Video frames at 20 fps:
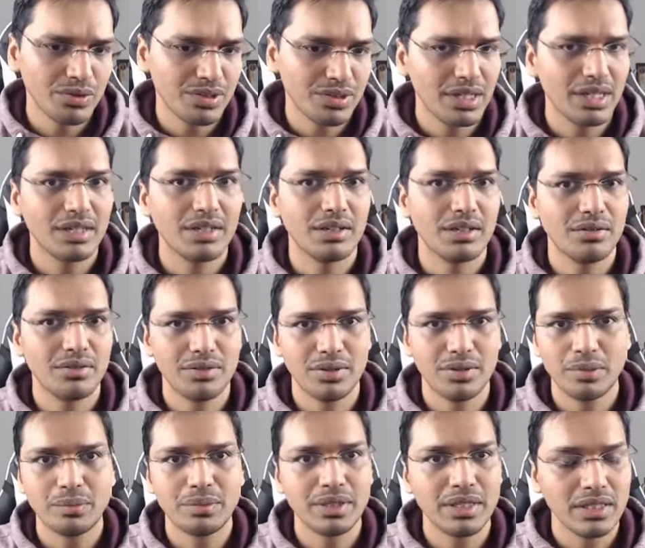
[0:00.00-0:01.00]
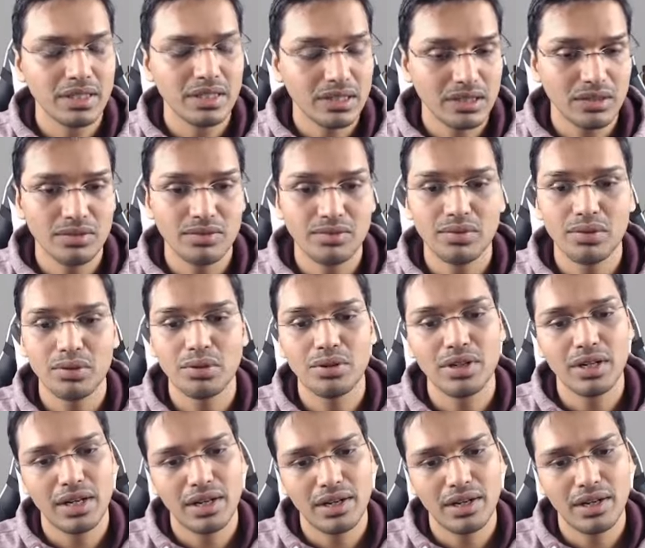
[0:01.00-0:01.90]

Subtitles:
starting from king c4